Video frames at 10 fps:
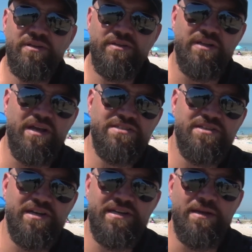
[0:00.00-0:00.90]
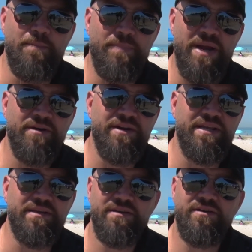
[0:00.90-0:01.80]
the line's going to end up
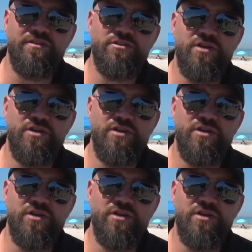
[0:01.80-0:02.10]
burying on the